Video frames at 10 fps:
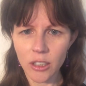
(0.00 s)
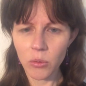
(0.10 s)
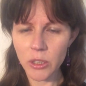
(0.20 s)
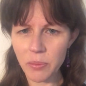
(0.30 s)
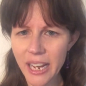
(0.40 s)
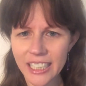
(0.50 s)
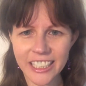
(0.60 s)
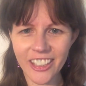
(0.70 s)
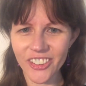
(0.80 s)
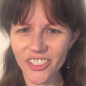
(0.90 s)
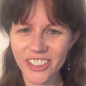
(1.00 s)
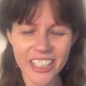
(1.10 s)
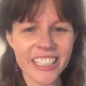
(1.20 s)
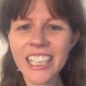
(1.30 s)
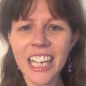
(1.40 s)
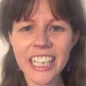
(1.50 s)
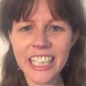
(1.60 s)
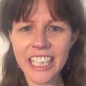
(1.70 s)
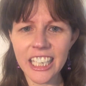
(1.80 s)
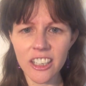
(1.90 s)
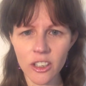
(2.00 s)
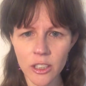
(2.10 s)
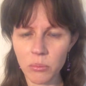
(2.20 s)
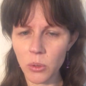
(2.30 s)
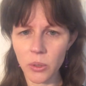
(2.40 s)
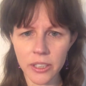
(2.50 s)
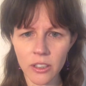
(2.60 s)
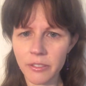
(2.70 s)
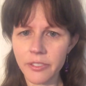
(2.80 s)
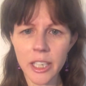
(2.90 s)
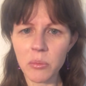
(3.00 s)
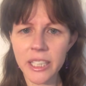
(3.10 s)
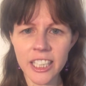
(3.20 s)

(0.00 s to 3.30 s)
was passed down through society, or the mold that our family